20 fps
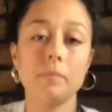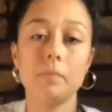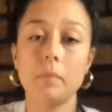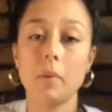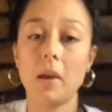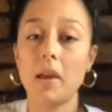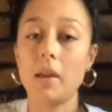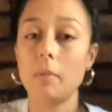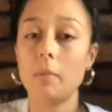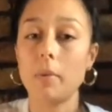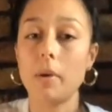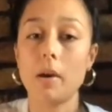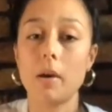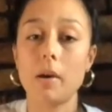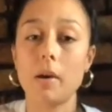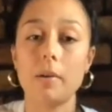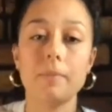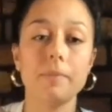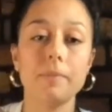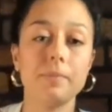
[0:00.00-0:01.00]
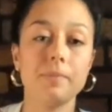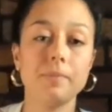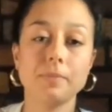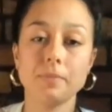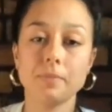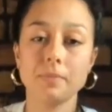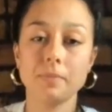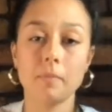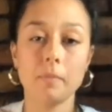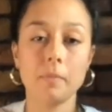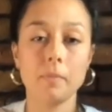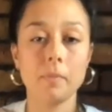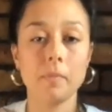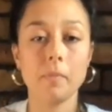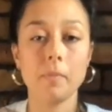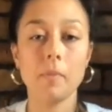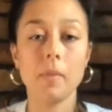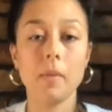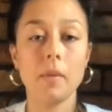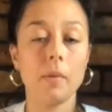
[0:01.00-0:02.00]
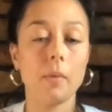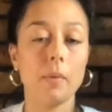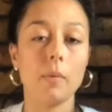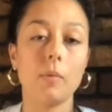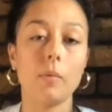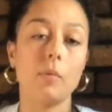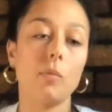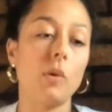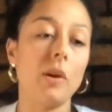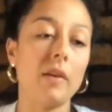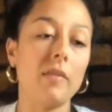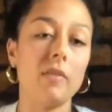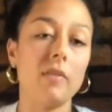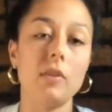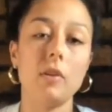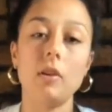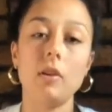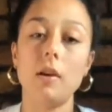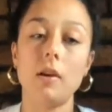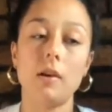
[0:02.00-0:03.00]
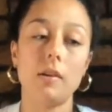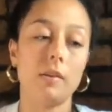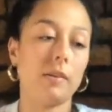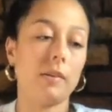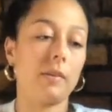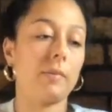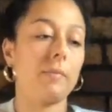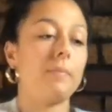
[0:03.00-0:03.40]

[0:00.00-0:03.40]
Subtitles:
paper, whatever you like.